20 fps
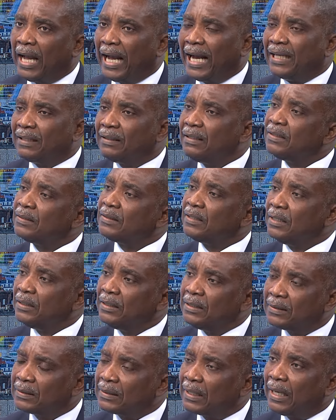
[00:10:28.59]
And these
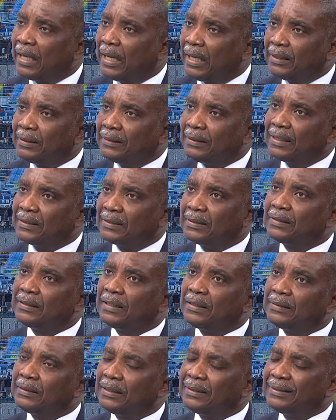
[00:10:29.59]
trainings are
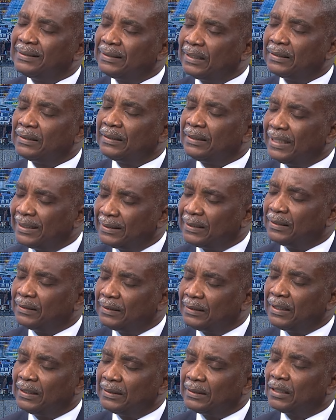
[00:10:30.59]

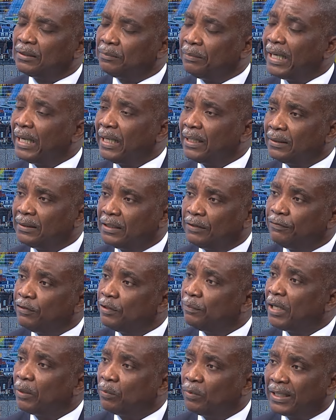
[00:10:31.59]
necessitated by the
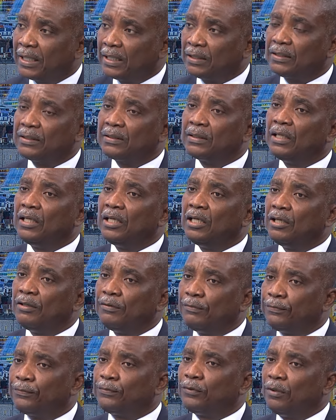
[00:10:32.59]
feedback we get
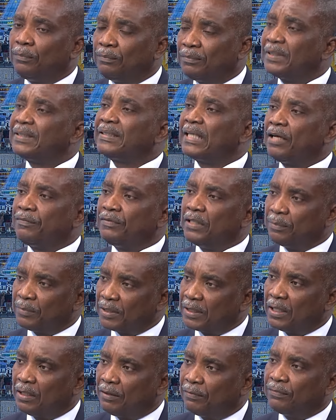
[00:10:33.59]
from staff
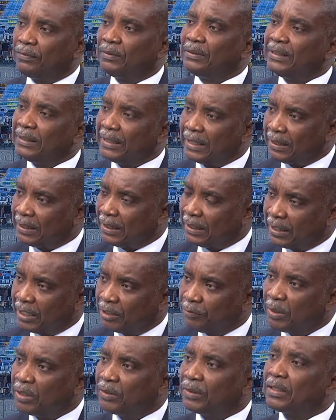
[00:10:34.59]
themselves,
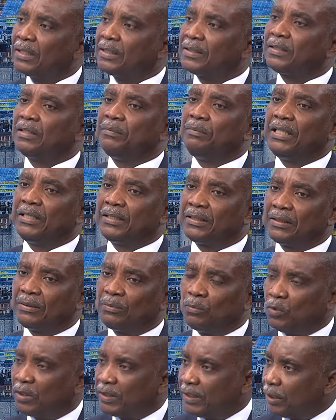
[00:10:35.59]
engagement with customers,
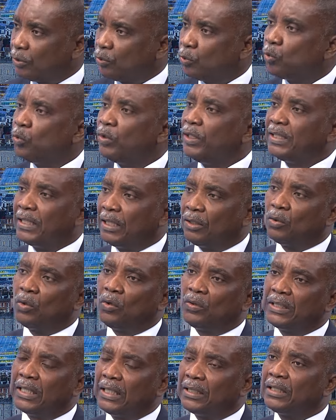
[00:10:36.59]
what they're doing and
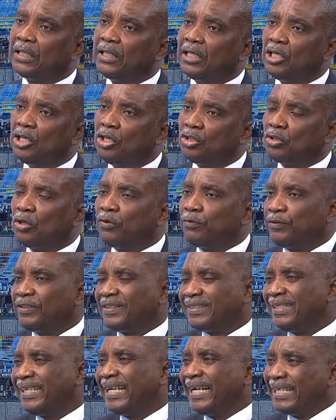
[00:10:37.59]
all that. So if we
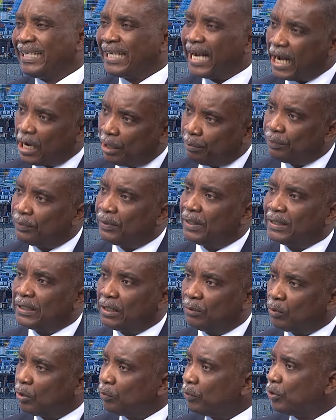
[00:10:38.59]
see a gap, and
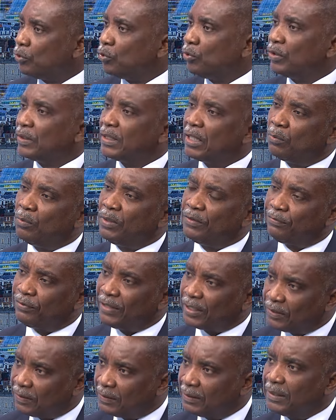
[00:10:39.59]
then what we do is that we
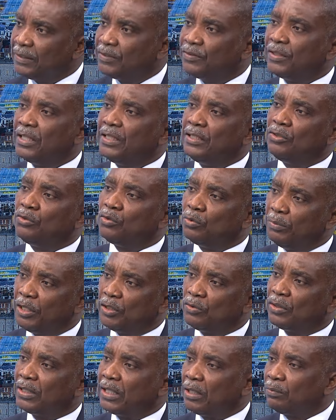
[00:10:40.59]
fashion this training to
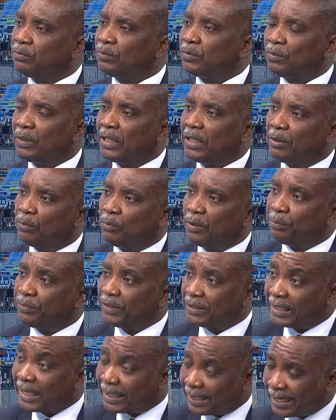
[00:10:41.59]
make sure that we
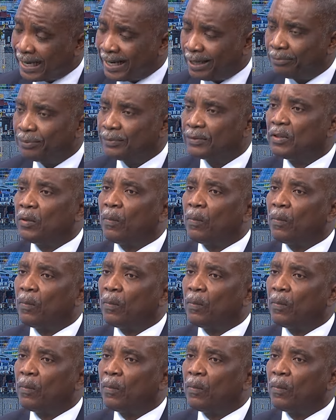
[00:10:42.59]
bridge that gap.